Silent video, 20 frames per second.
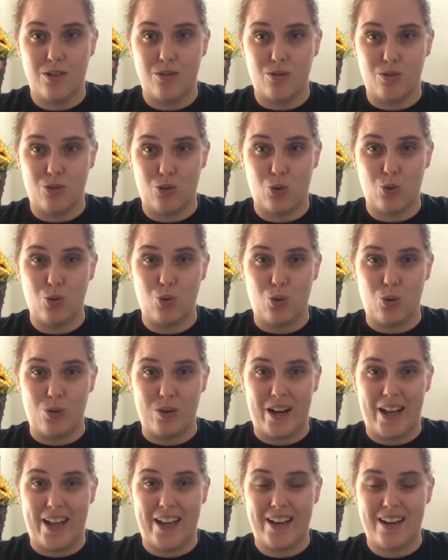Cool,
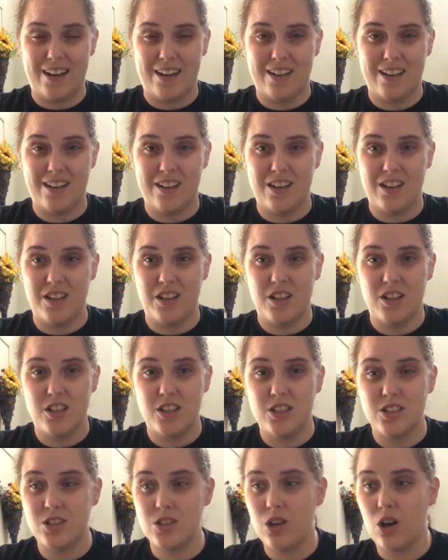right?
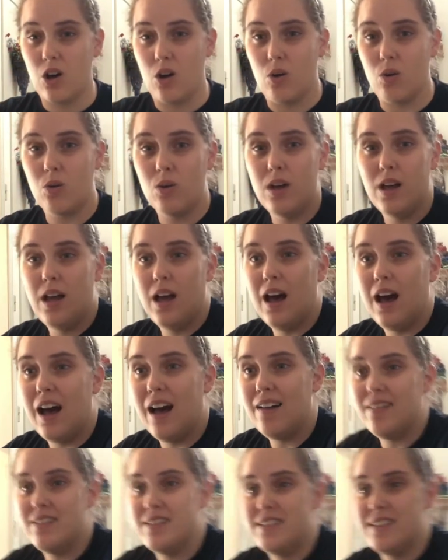So
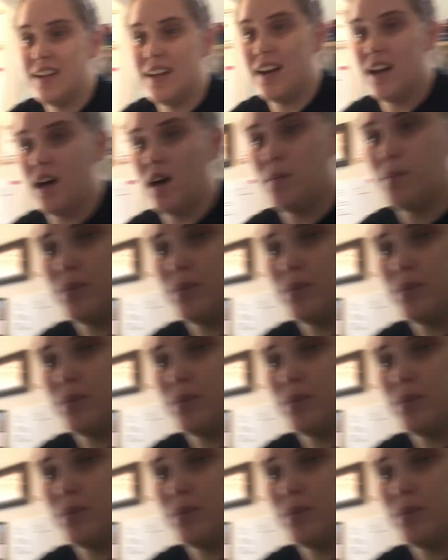I've set up